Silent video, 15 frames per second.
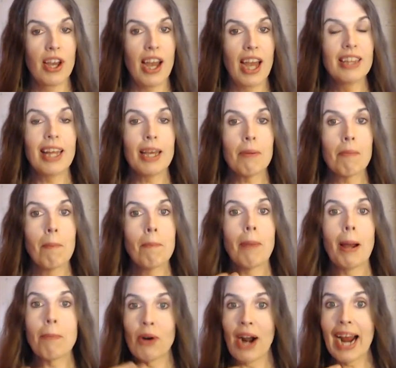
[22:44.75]
and, like, by
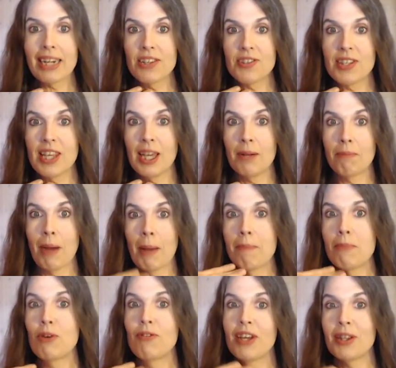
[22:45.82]
practicing, by
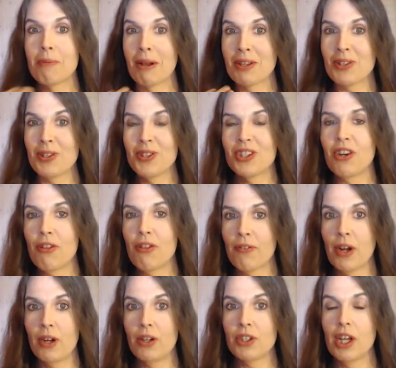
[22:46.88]
moving the muscles in your
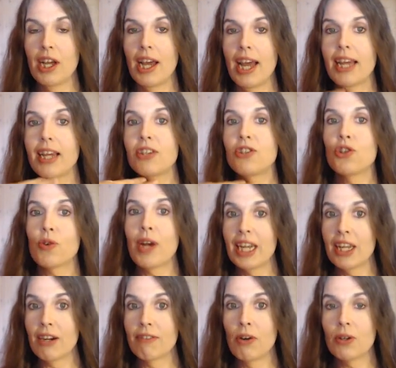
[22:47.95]
throat and
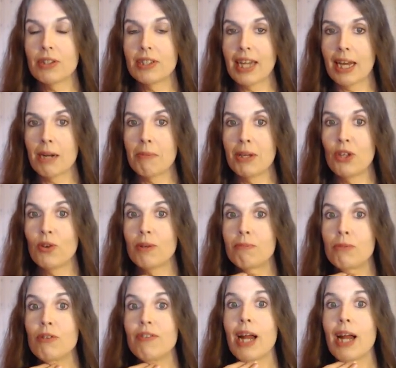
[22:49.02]
constraining your vocal anatomy, you can
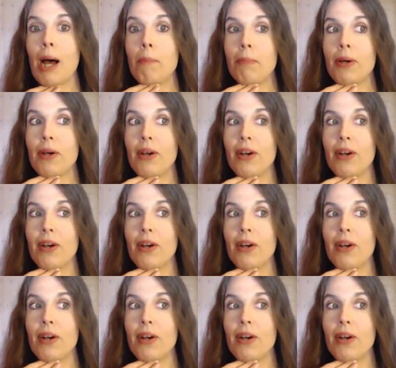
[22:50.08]
move it up.